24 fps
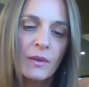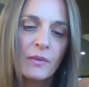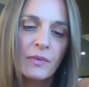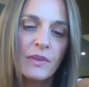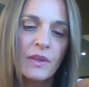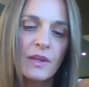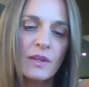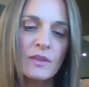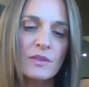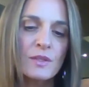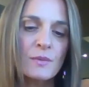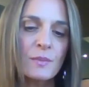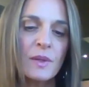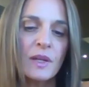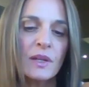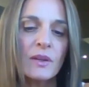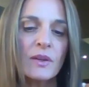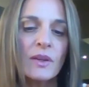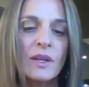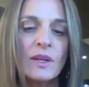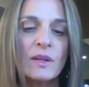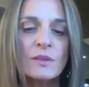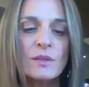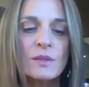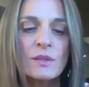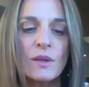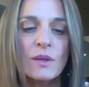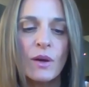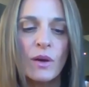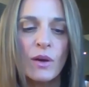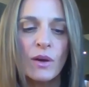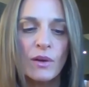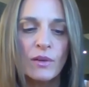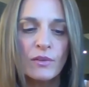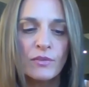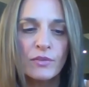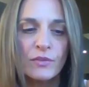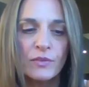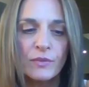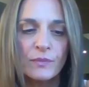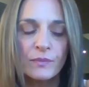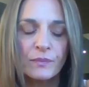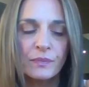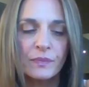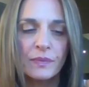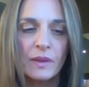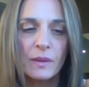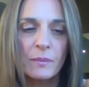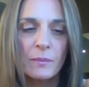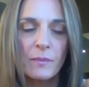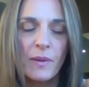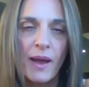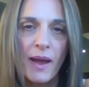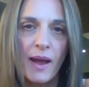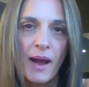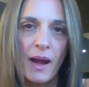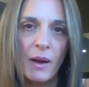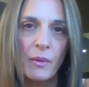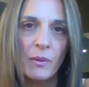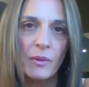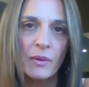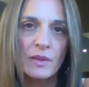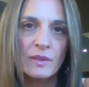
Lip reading: The experience of power